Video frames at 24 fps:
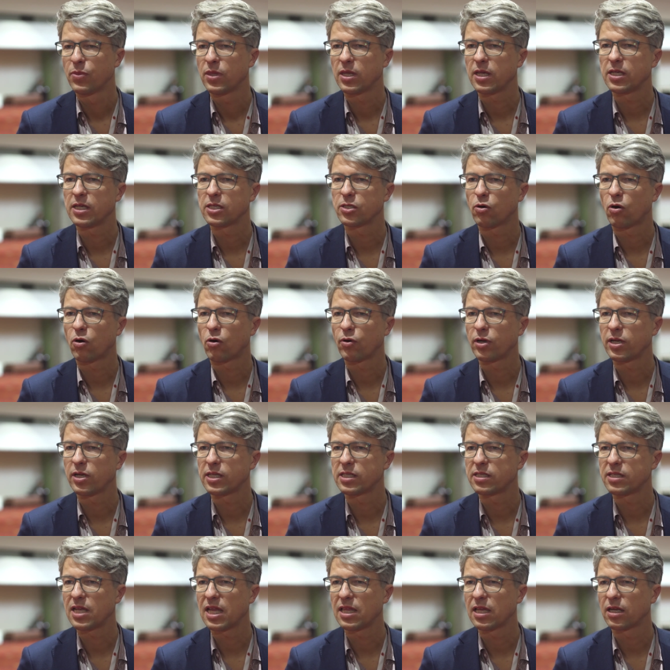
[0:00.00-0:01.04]
is already
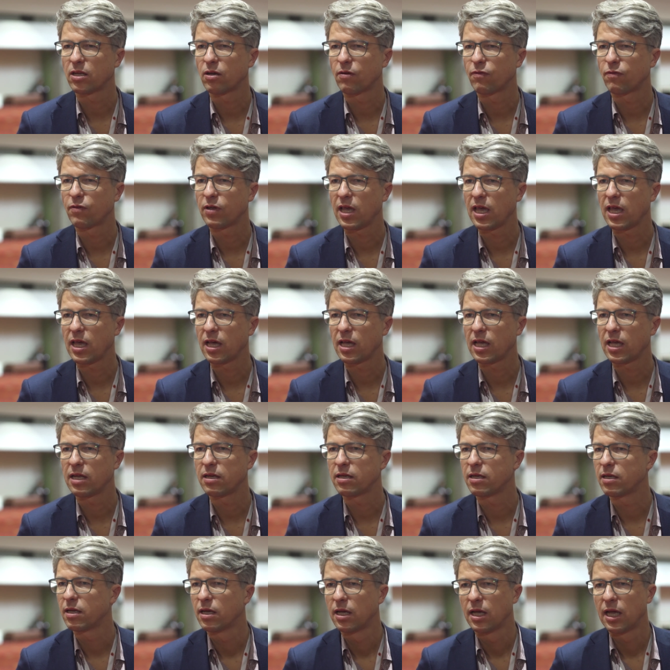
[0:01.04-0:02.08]
standard of care
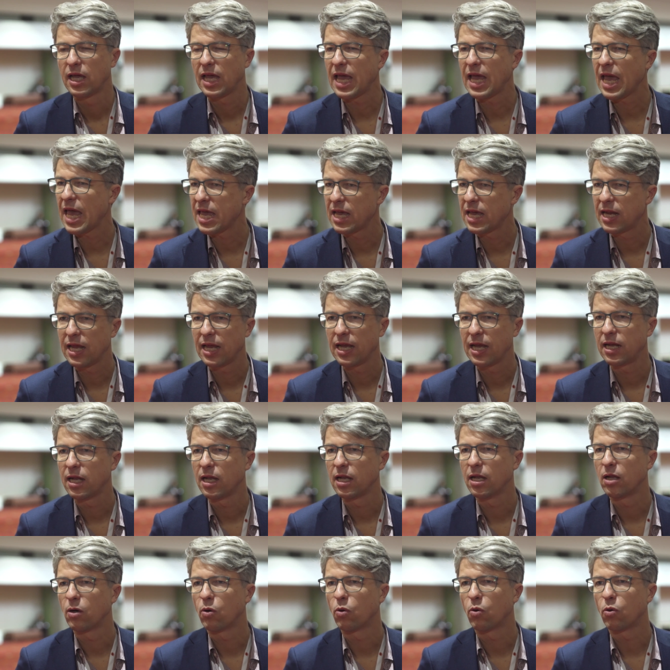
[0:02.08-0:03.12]
in A L
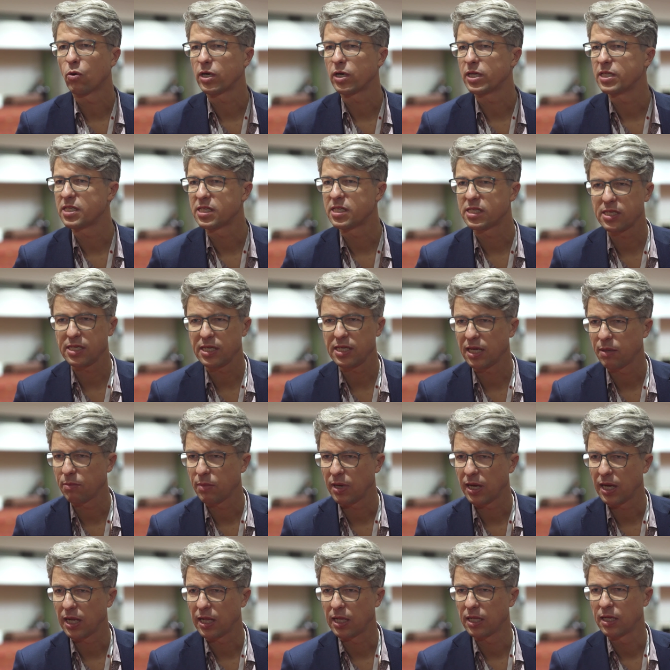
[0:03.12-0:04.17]
L or in C M
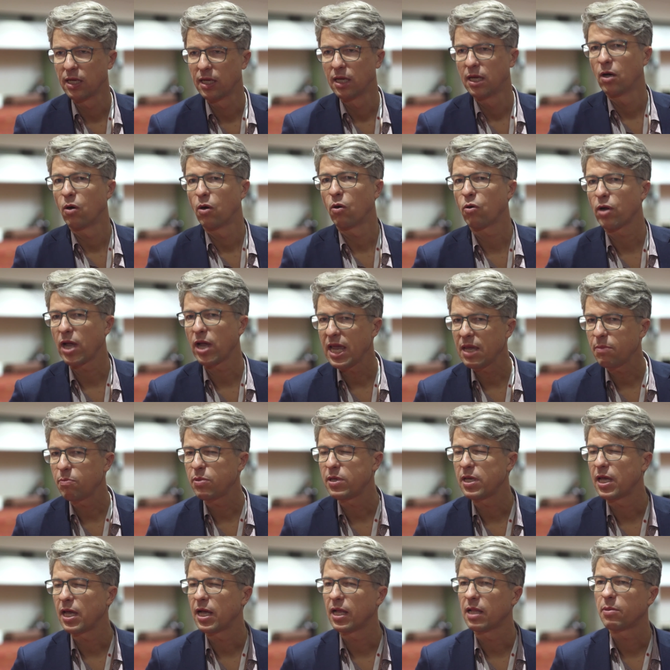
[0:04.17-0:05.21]
L or A
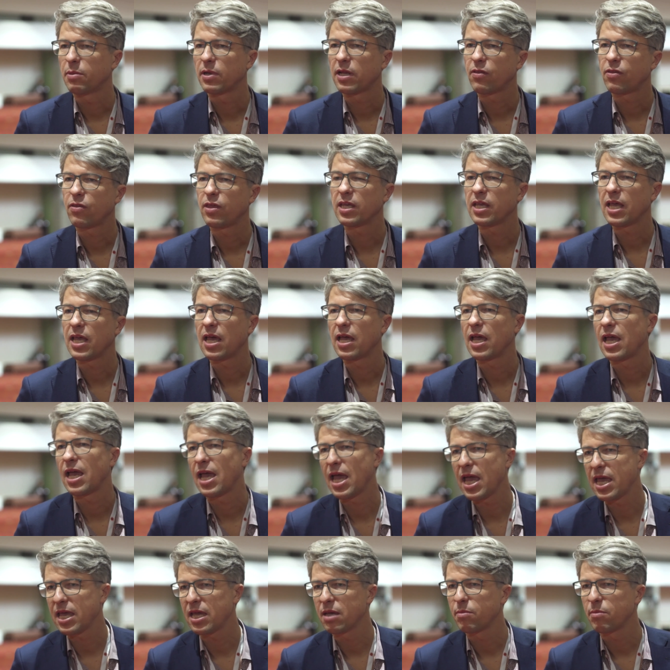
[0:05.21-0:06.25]
P L, but I think
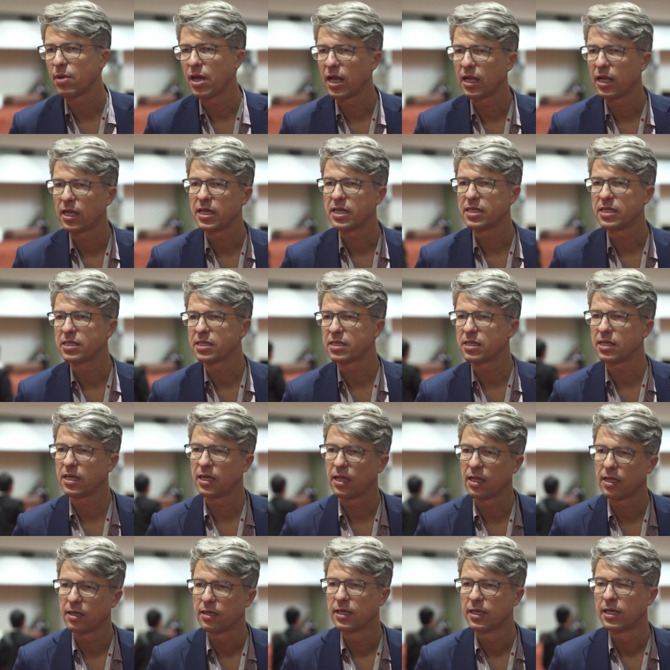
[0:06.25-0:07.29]
A M L is
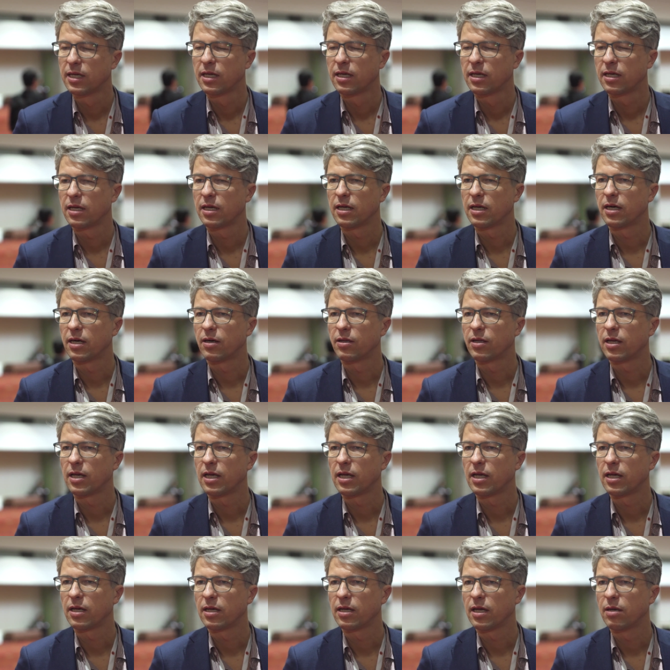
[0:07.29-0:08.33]
still uh,
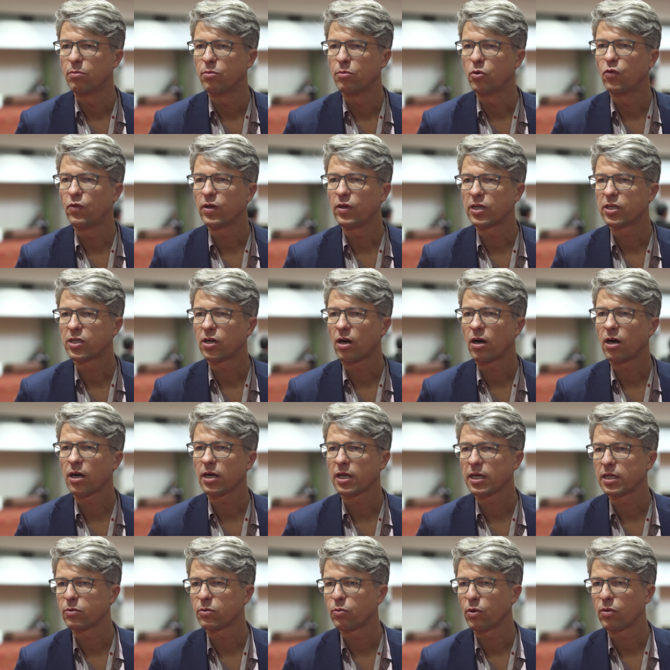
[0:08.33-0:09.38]
a moving
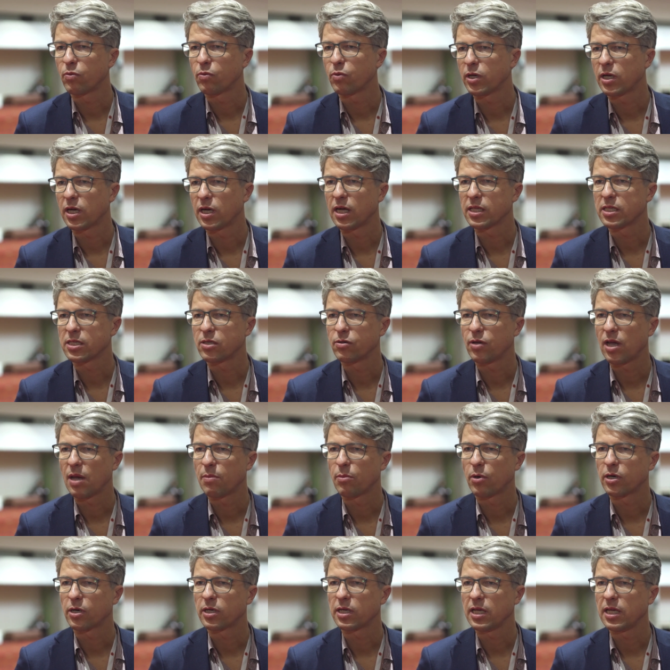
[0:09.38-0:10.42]
target with regards to
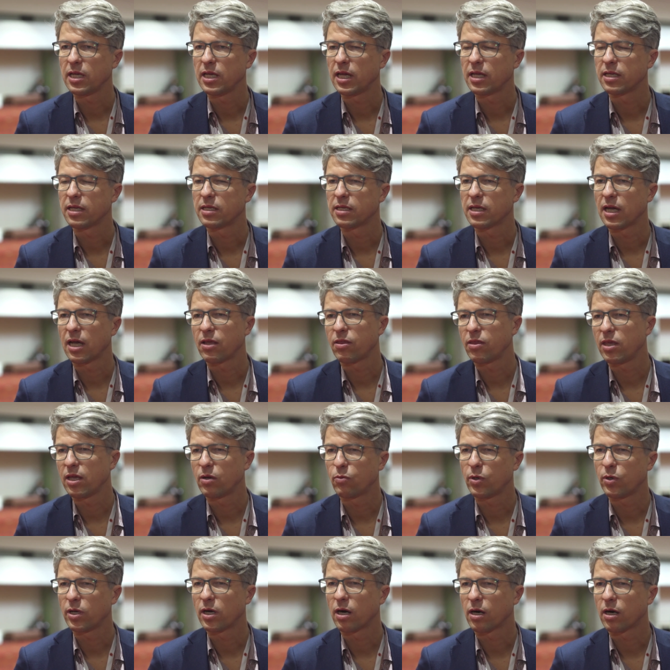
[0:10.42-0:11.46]
M R D, and I
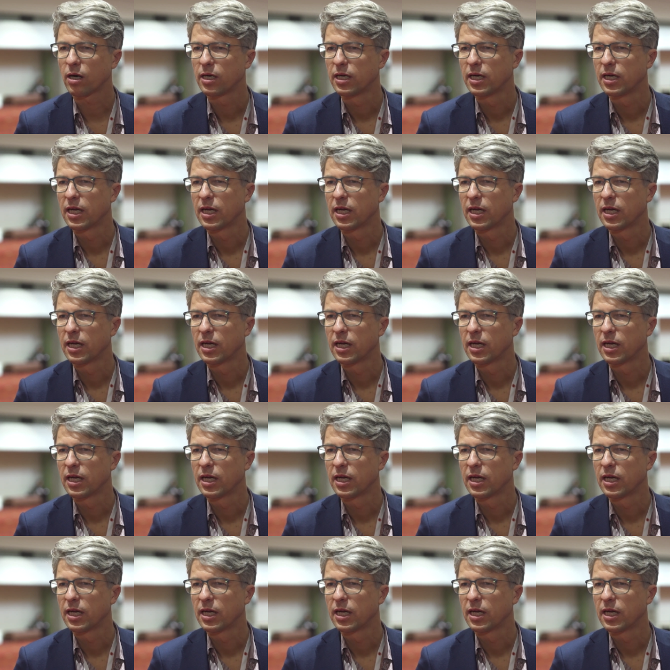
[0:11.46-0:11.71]
think we are